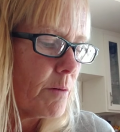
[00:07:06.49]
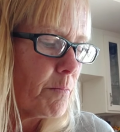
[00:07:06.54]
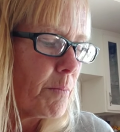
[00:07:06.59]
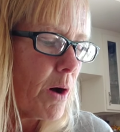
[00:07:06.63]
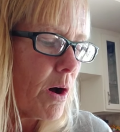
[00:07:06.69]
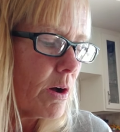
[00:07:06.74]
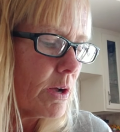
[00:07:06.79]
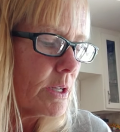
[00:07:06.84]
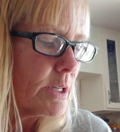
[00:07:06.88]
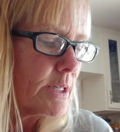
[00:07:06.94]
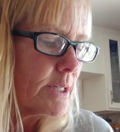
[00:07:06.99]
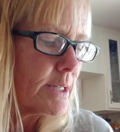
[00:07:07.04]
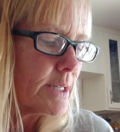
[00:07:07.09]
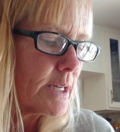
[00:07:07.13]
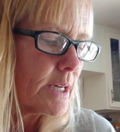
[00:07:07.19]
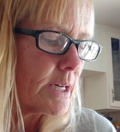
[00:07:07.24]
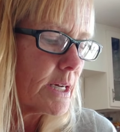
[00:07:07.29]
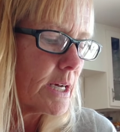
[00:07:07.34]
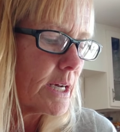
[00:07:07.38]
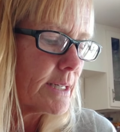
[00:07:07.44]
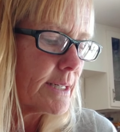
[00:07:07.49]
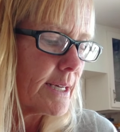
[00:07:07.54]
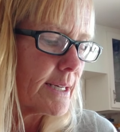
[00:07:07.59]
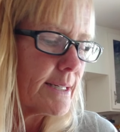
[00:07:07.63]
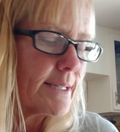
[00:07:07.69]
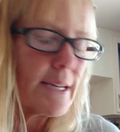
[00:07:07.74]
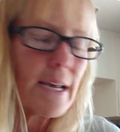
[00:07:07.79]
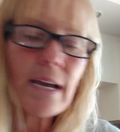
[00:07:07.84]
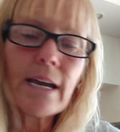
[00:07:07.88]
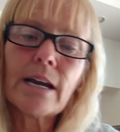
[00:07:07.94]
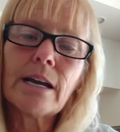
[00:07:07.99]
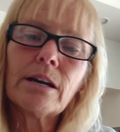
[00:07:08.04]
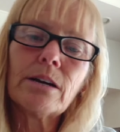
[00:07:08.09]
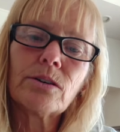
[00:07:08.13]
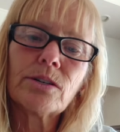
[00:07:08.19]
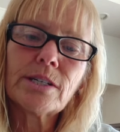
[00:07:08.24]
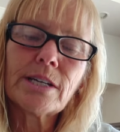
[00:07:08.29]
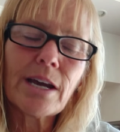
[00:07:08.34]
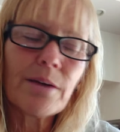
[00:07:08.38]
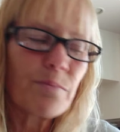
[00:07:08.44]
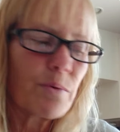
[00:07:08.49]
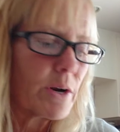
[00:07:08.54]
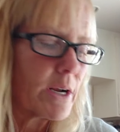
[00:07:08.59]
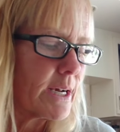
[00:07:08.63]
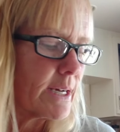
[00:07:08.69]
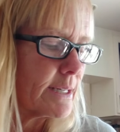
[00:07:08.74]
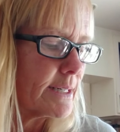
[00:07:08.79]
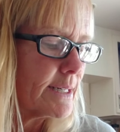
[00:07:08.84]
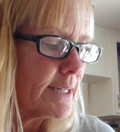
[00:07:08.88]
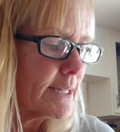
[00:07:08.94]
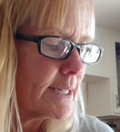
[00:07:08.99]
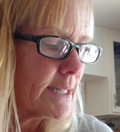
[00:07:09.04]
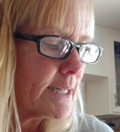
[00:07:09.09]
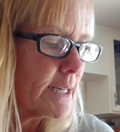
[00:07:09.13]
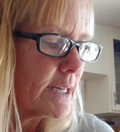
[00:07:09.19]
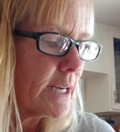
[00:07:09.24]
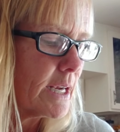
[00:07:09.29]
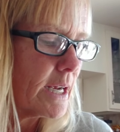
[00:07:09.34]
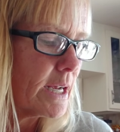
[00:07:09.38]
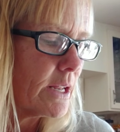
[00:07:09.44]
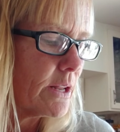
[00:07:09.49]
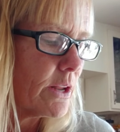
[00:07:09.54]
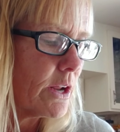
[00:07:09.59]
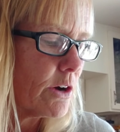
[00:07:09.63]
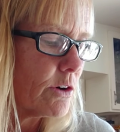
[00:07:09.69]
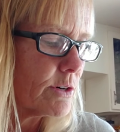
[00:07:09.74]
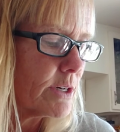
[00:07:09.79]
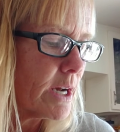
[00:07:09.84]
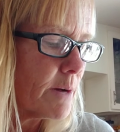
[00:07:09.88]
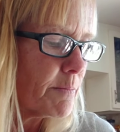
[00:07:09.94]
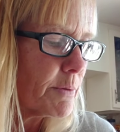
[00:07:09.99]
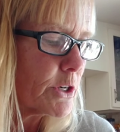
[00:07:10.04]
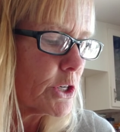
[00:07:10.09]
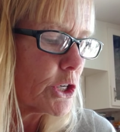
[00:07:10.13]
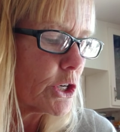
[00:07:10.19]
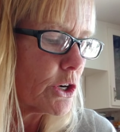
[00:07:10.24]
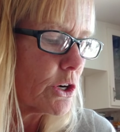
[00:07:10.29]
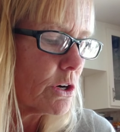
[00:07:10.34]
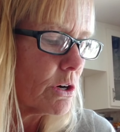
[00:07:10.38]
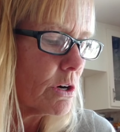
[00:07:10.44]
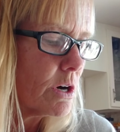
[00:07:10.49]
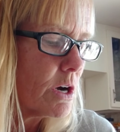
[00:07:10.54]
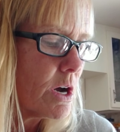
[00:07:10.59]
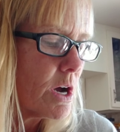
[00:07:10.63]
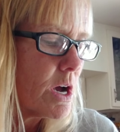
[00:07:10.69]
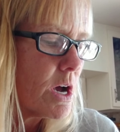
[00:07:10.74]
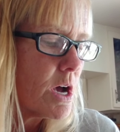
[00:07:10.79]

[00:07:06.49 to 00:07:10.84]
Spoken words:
Ponds, as I say, stay pretty consistent in their temperature.